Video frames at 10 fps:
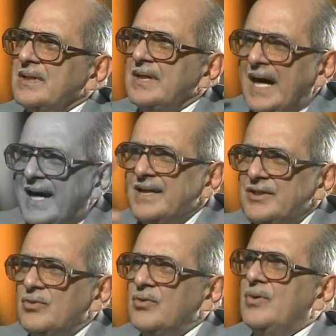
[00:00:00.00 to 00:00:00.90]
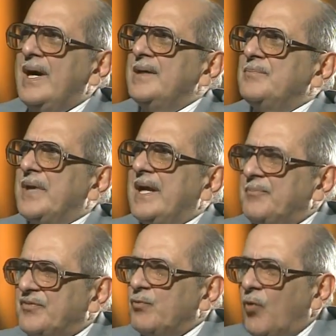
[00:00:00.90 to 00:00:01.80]
guide you and
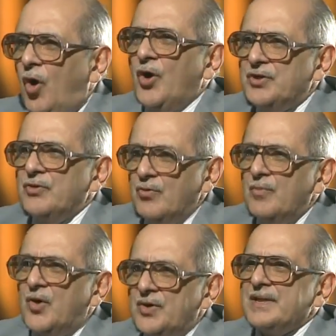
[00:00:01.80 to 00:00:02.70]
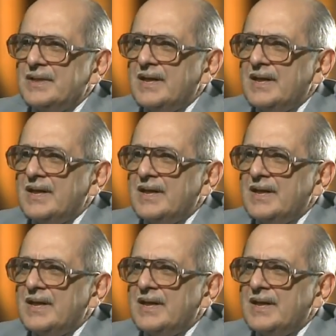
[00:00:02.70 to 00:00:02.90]
perhaps warn you more than